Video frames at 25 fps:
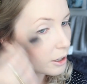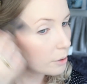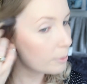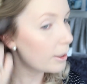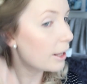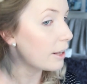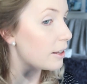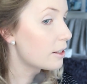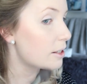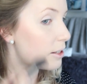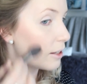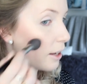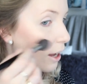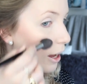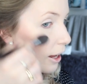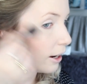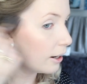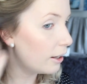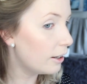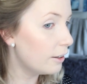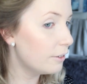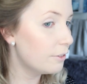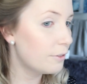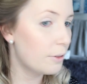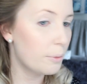thing about this
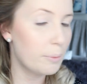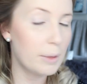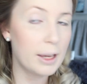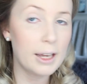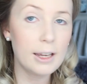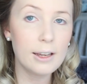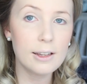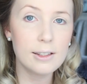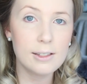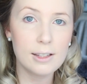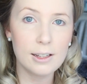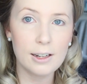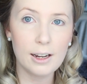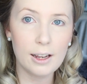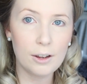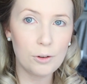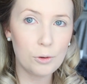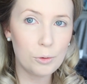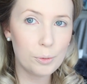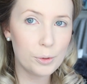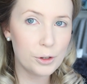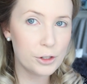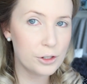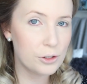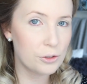colour for me is that it
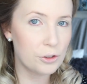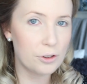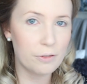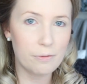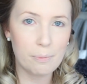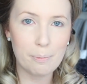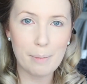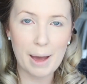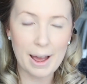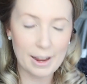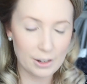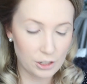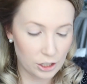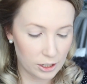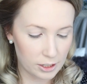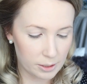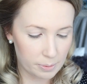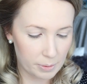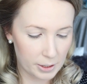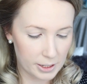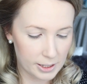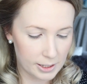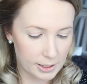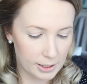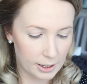almost sort of
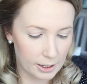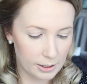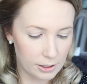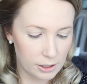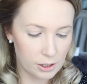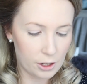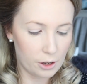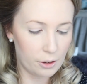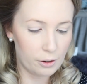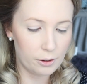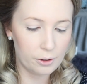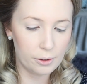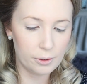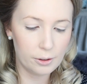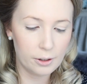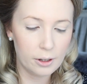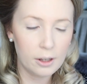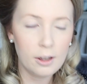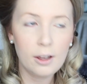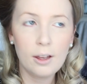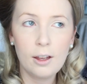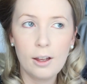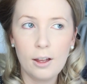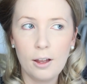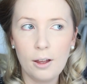matches my skin tone
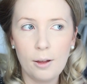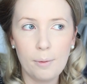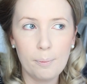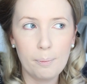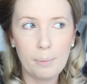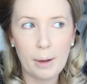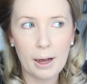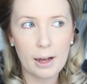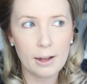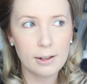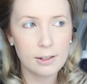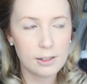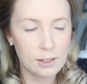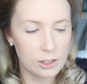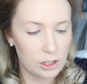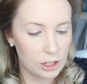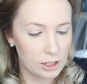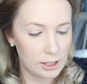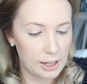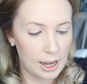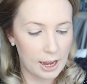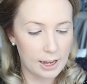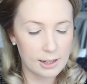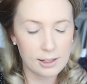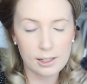but
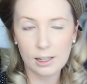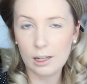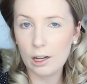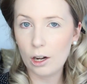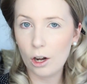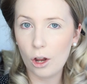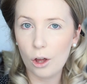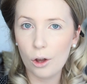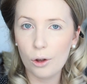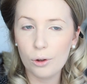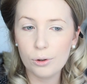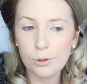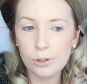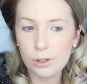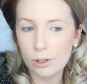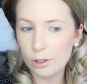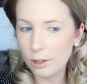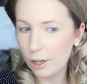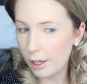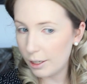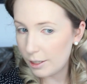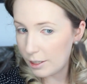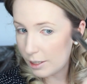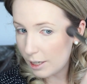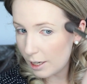just adds a glow so
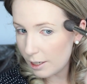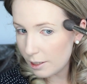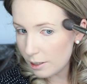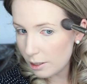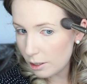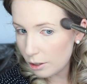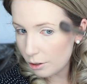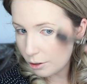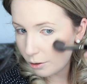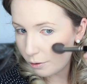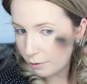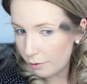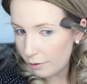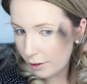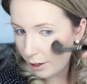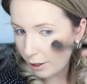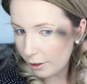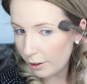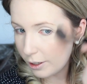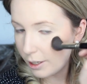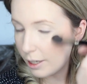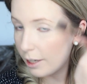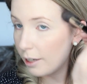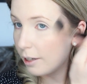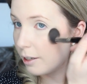it does look
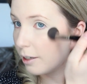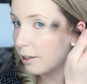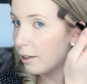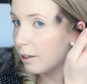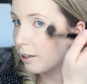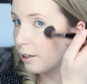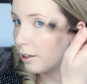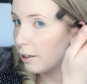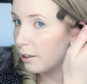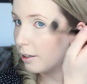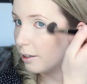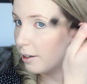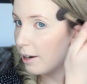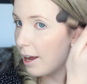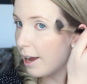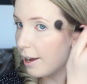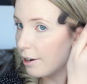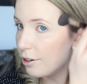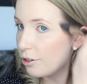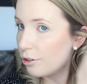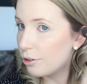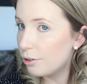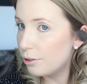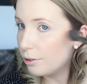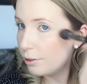very
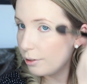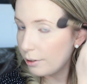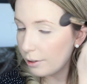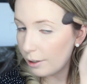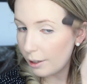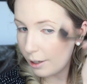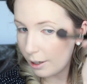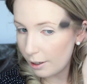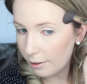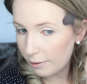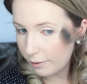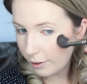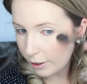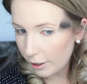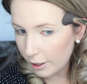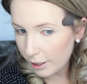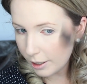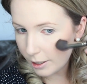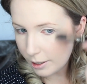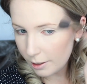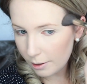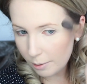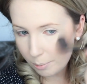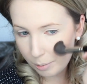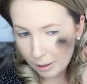natural and
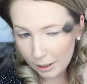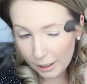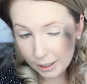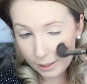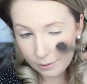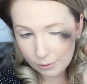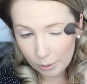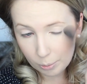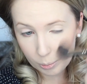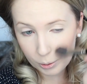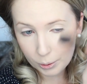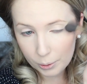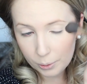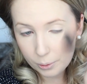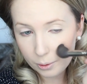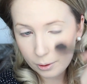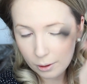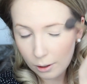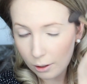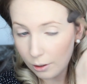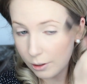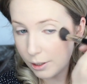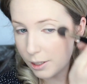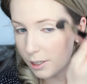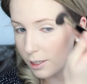very believable
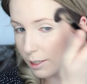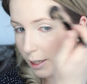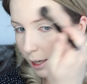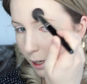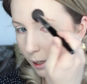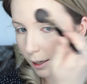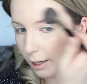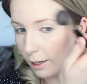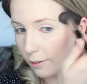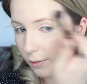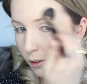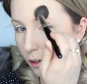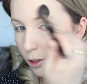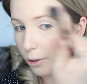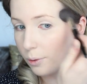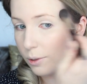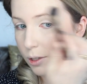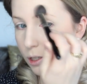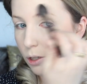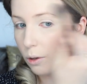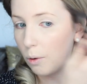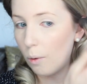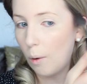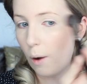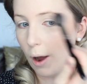on the skin even though
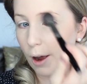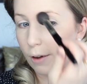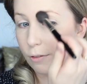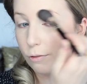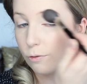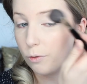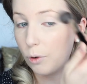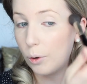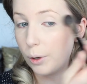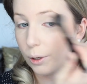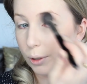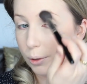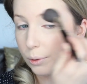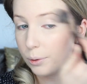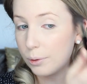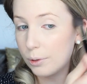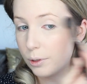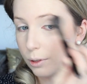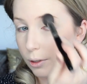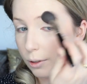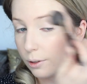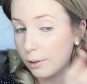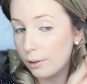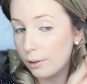it's quite foiled.